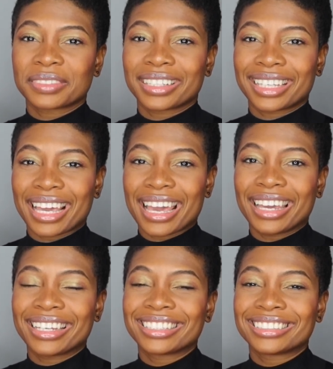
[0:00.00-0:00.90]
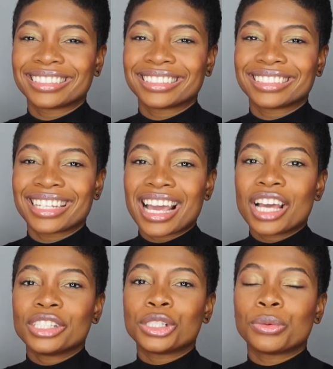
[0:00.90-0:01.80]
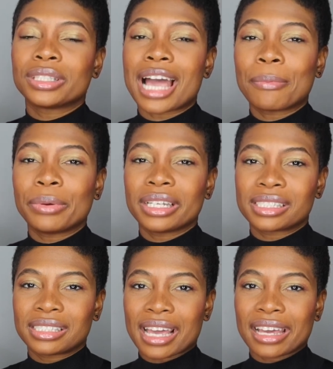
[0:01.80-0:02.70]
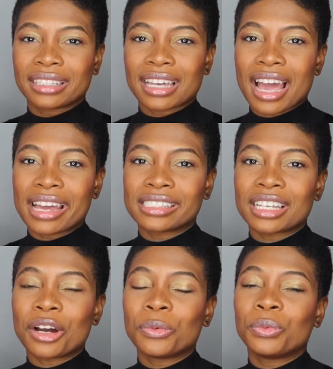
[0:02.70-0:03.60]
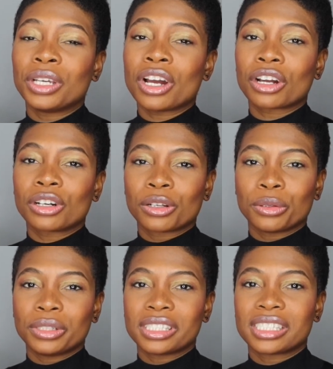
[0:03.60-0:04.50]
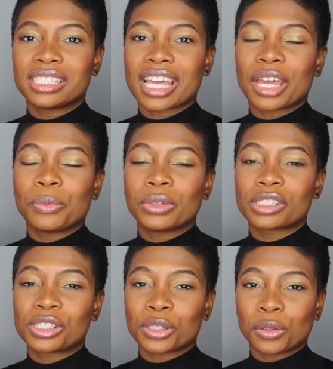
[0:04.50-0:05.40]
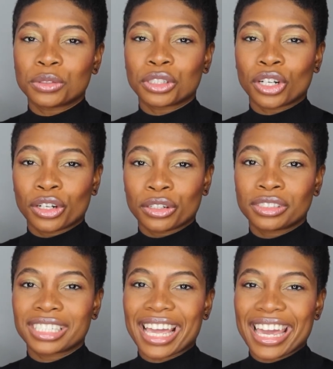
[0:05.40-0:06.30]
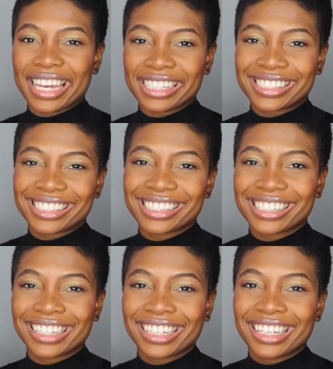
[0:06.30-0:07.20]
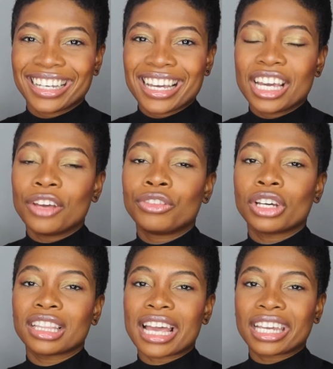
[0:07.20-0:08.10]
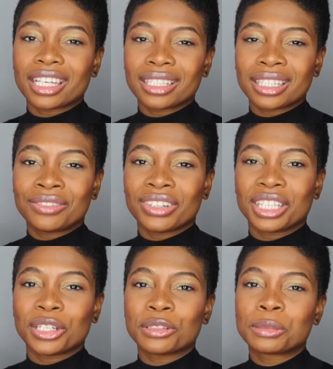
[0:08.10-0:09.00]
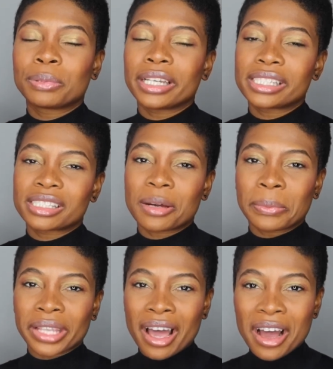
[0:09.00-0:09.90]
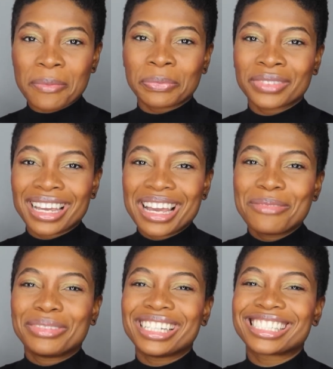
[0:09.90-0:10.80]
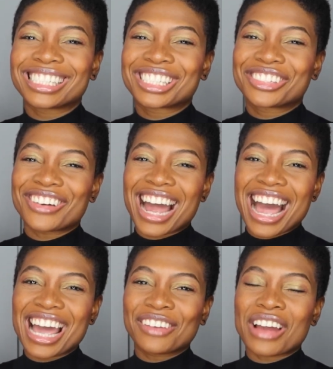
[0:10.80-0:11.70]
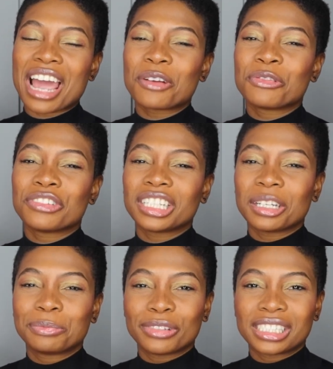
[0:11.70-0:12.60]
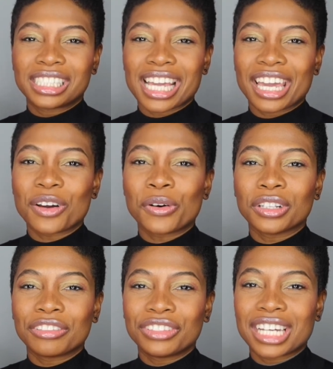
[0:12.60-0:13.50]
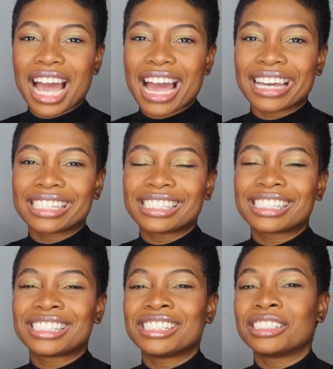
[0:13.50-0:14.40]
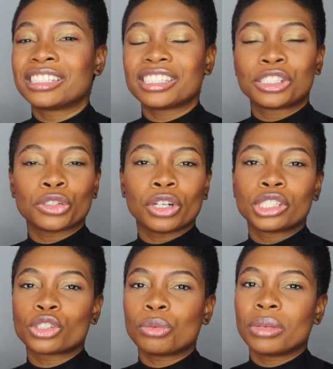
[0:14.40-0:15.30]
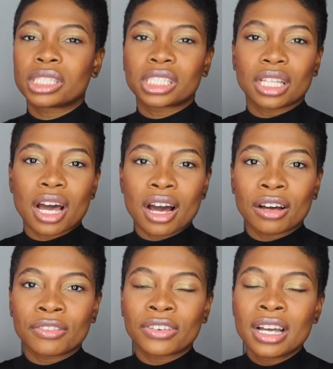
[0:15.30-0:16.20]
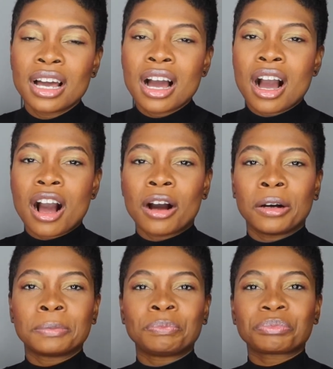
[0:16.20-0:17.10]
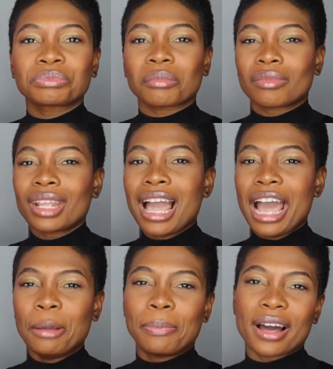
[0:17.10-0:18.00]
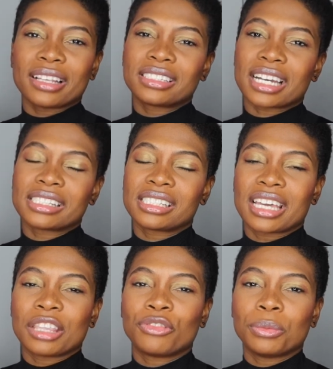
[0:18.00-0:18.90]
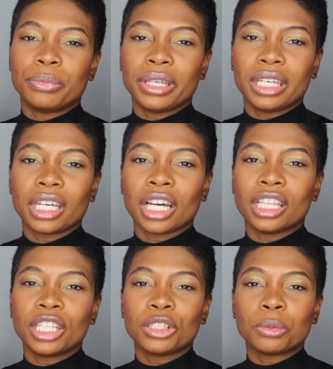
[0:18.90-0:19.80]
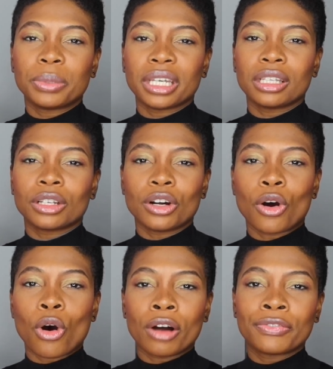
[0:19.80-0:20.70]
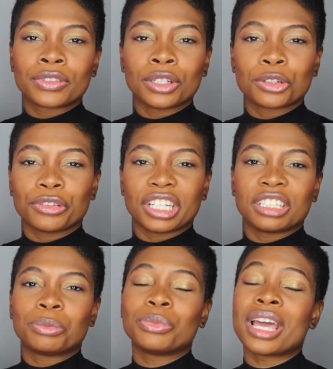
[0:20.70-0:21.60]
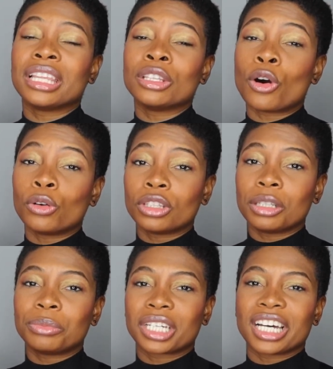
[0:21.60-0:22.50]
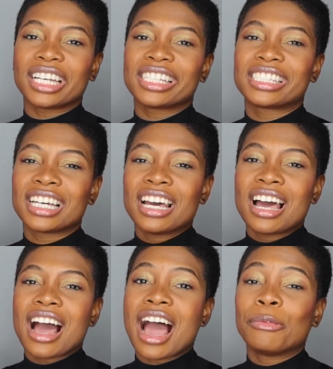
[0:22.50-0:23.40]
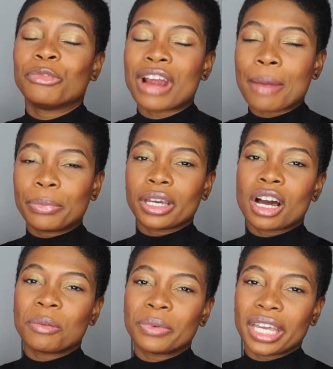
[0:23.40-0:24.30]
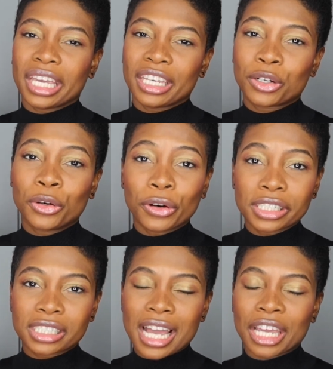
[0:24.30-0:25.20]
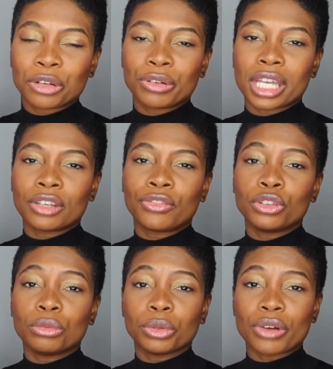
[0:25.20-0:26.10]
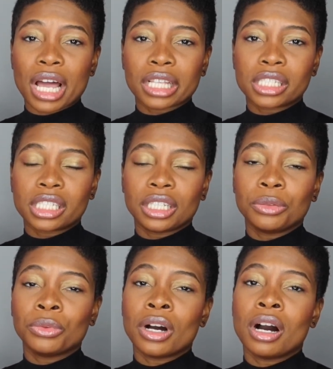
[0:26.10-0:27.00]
Okay. So with that being said, guys, we are concluding today with the Soul's Urge 8. If you're liking these videos, please thumb up, please subscribe. I really appreciate all of you guys just showing so much love. I apologize again for being a little bit off the grid, and only because I'm wrapping up a course that I created for numerology,